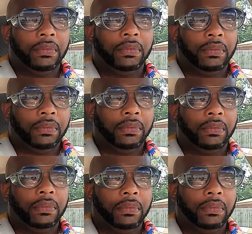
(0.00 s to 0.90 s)

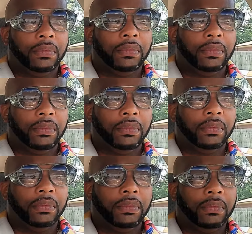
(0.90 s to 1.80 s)

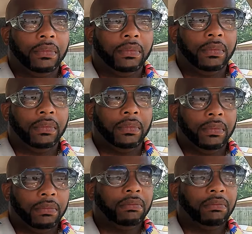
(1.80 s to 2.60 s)
[no speech]